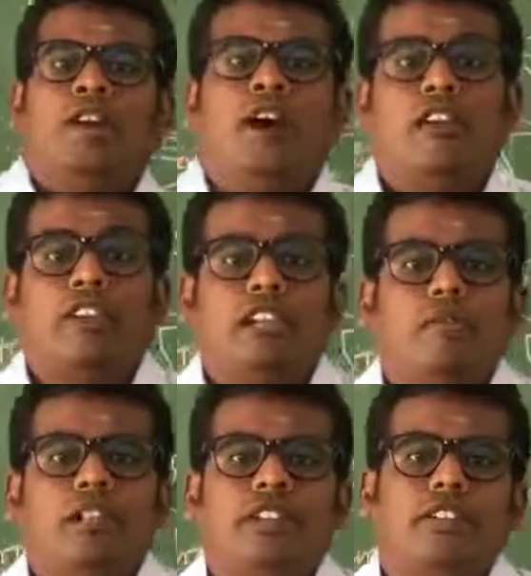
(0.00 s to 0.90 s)

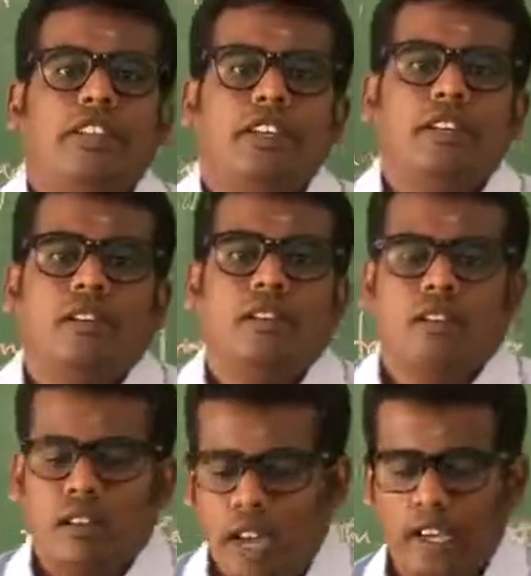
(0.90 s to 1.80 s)
available in the
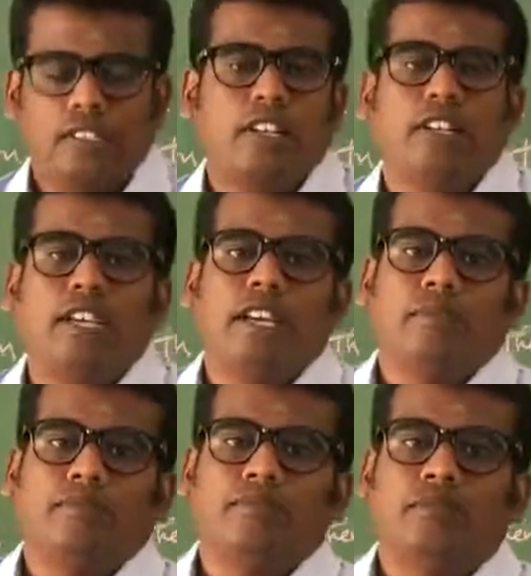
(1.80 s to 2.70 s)
answer key,
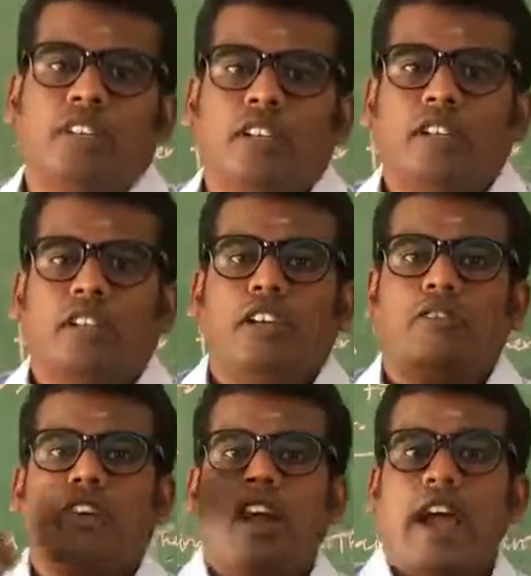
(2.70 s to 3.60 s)

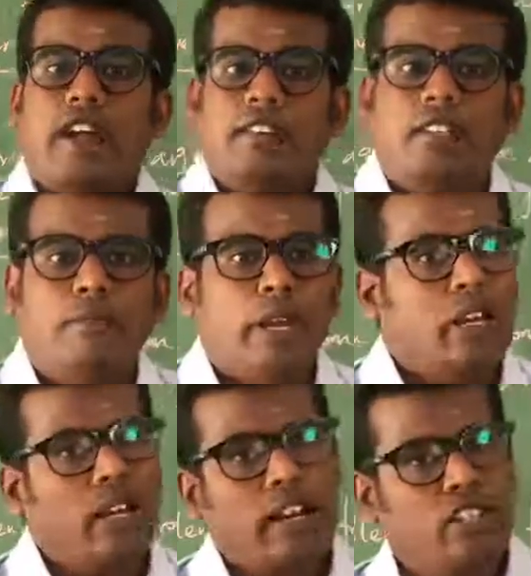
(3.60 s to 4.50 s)
your answer may
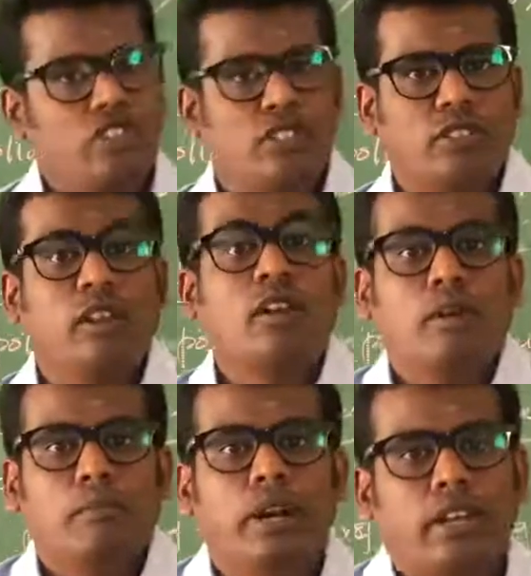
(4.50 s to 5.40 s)
correct,
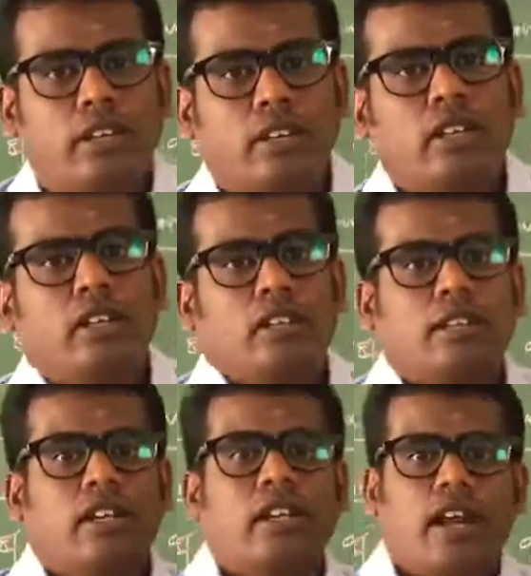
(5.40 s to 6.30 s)
but
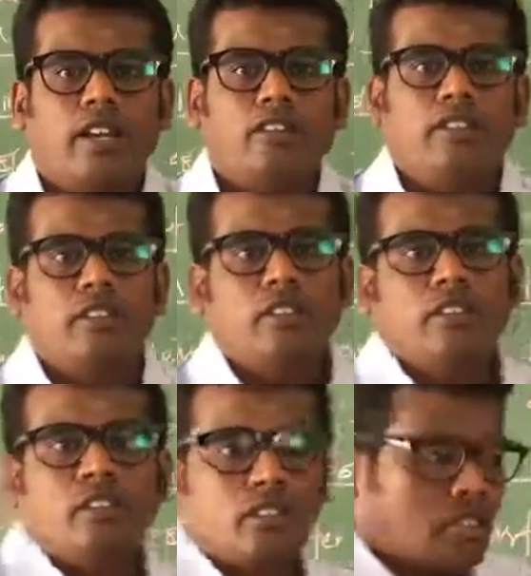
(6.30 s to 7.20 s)
that answer,
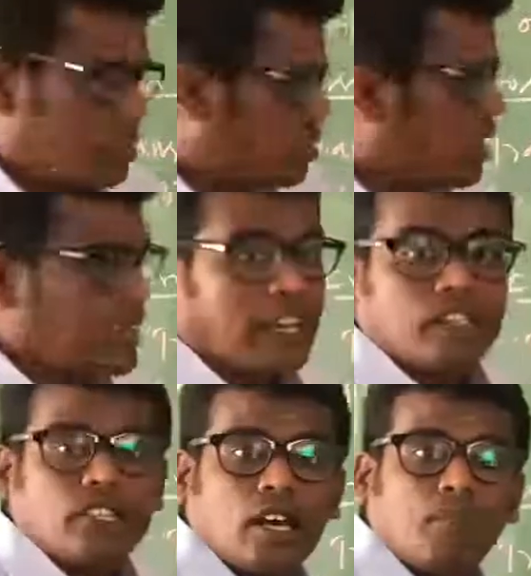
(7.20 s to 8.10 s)
that
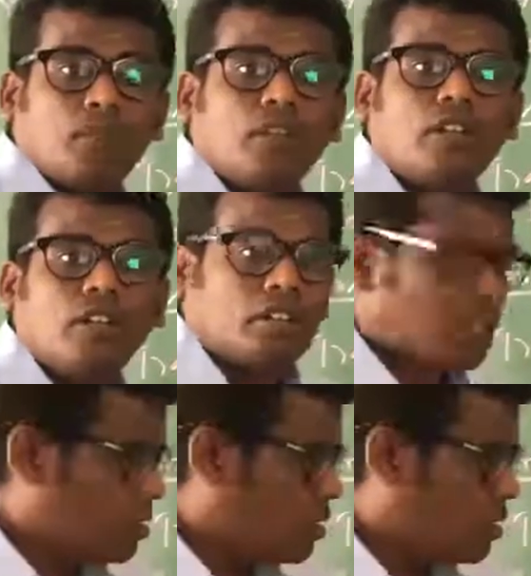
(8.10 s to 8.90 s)
example,